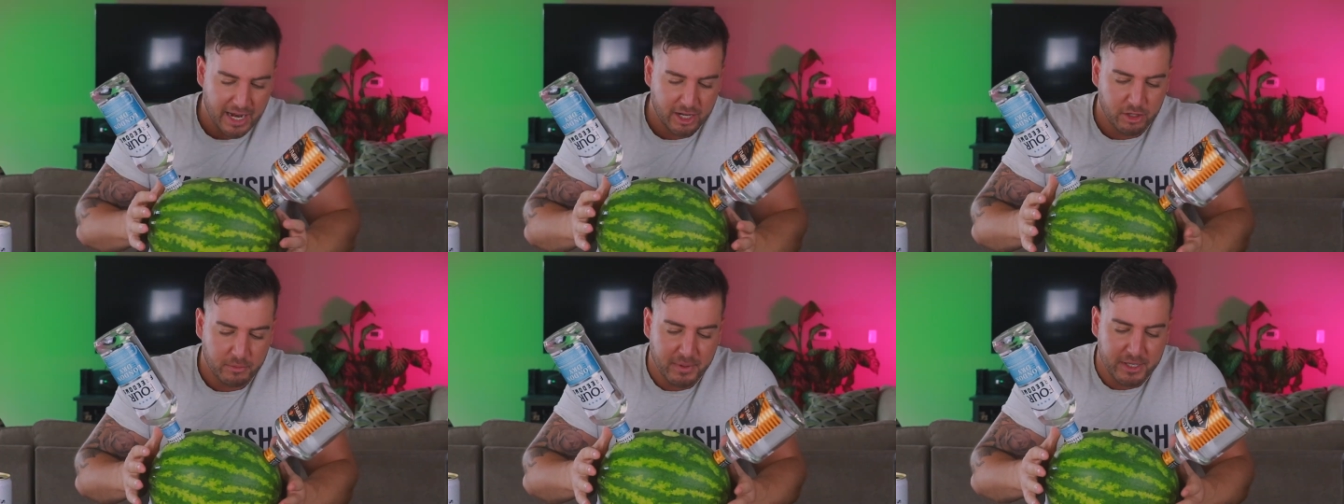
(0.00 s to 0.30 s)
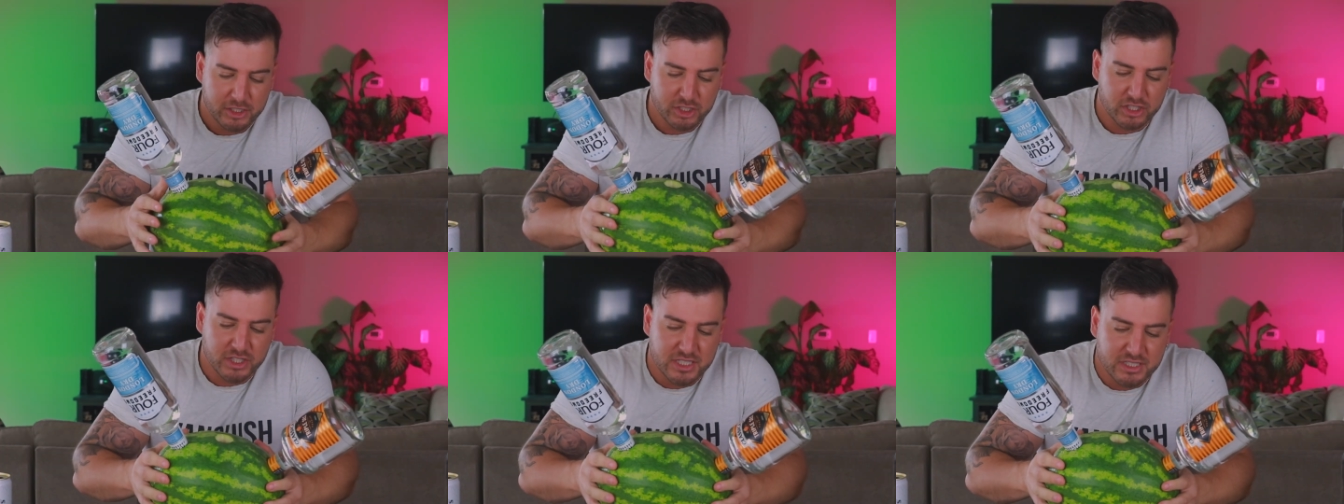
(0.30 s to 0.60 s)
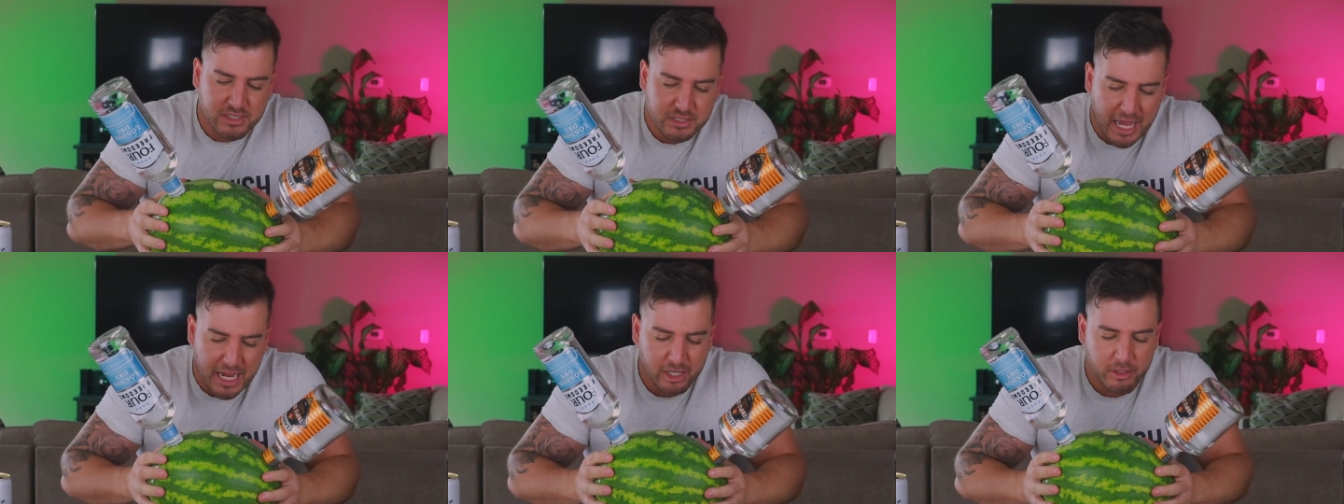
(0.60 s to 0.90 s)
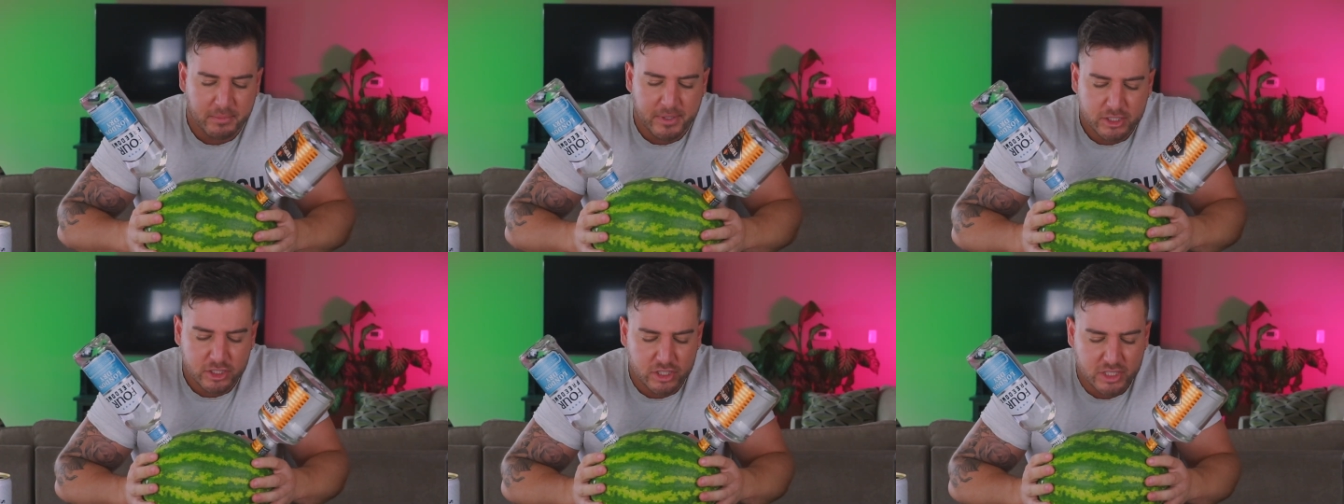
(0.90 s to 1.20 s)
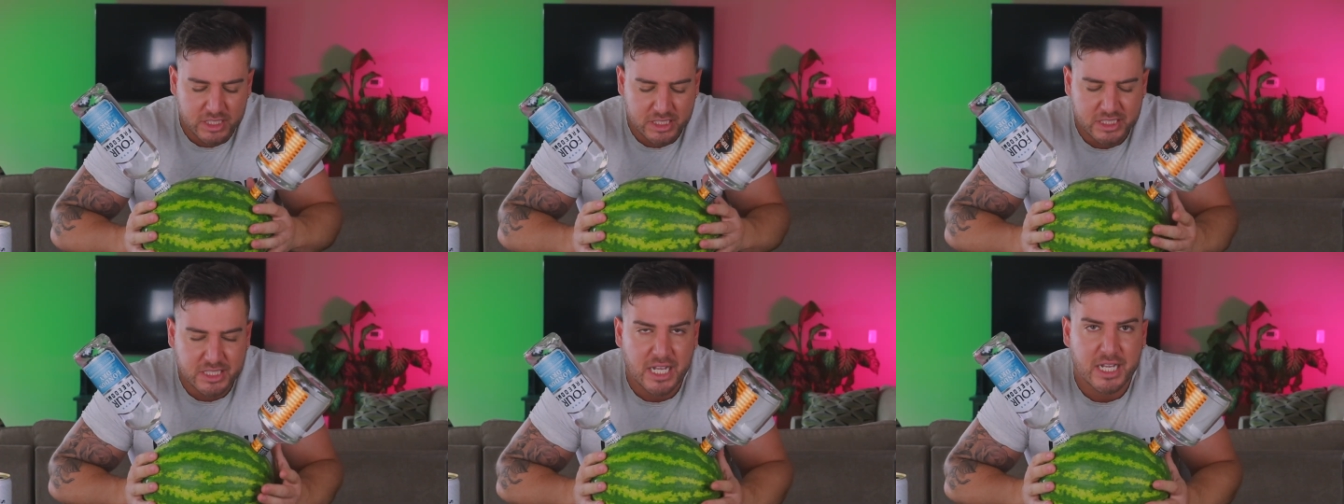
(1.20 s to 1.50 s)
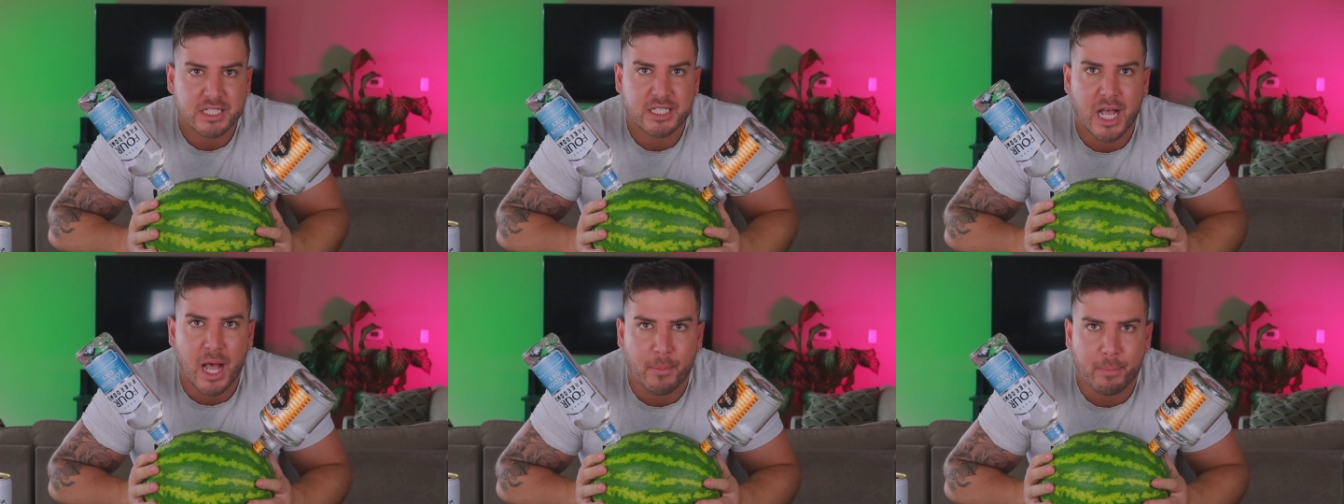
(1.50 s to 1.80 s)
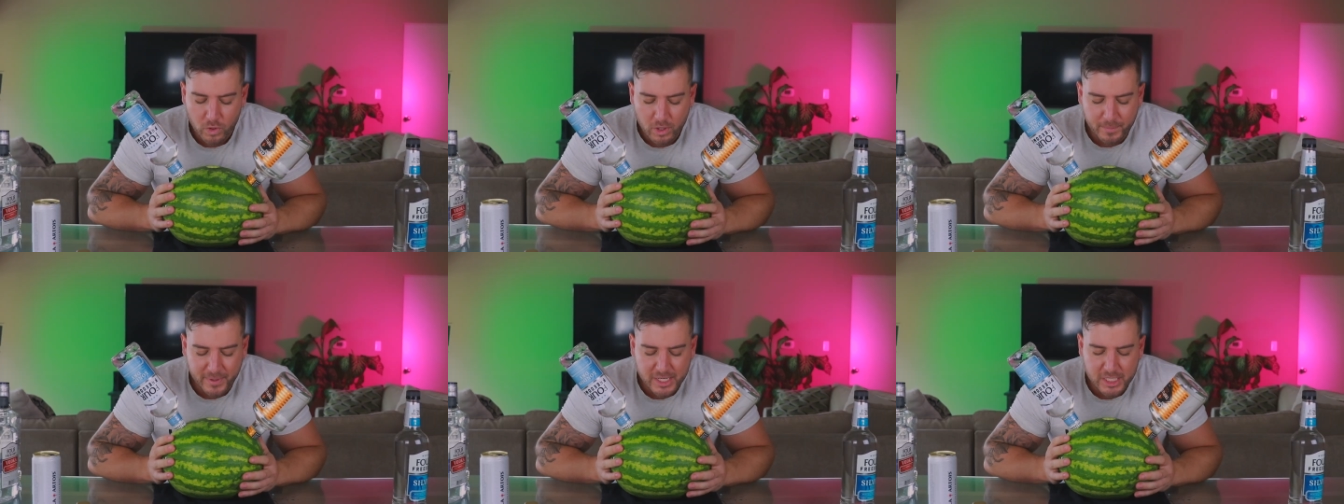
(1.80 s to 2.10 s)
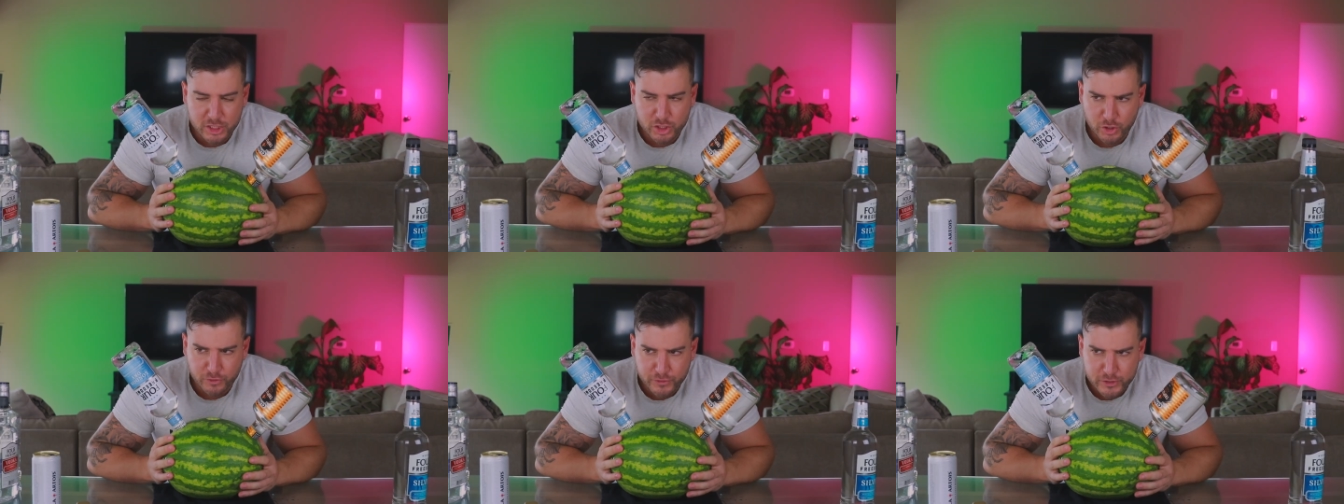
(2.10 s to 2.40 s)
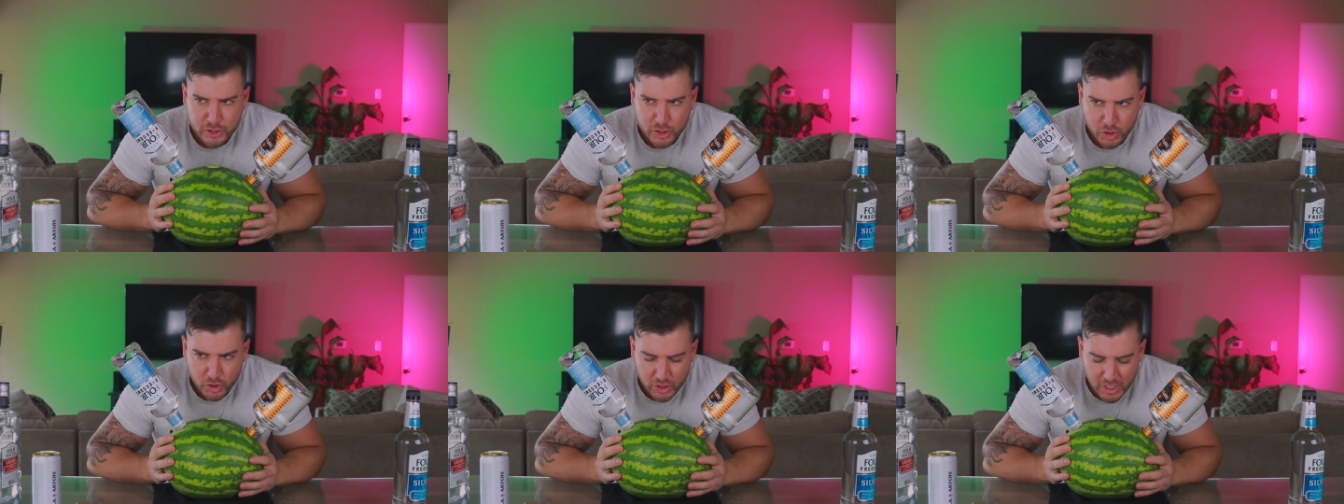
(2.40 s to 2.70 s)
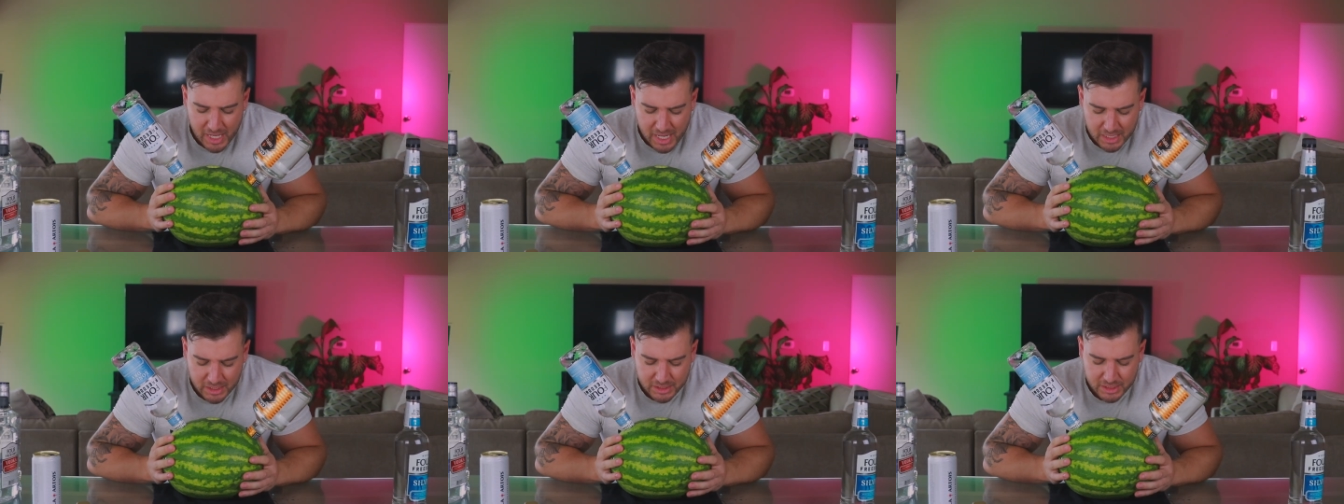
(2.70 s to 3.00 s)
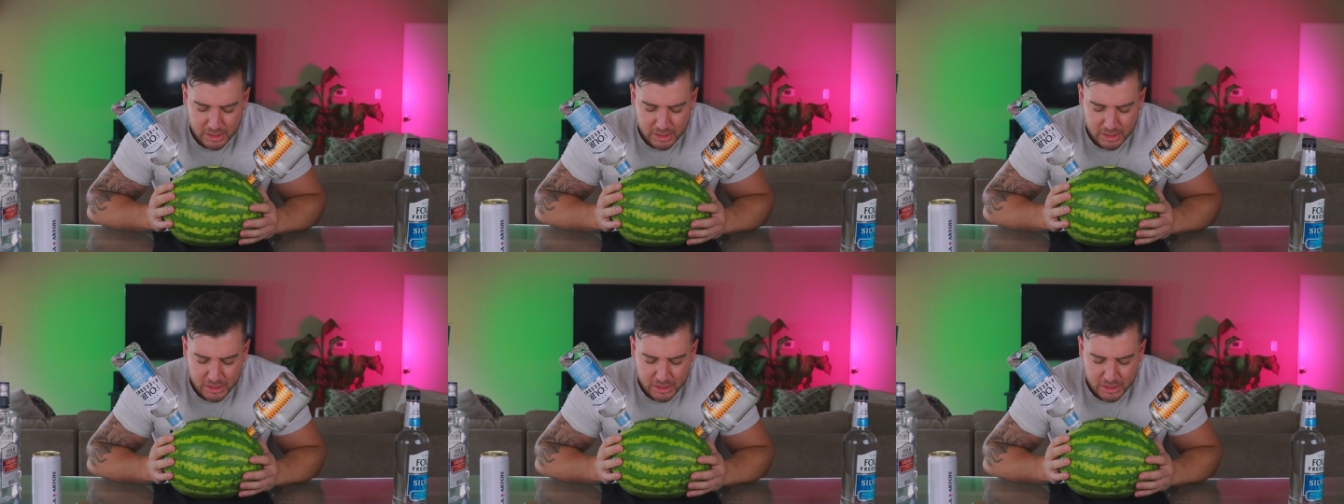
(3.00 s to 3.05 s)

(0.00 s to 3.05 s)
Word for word: How do you make sure this? How do you make sure this stays up? What am I gonna do for two days?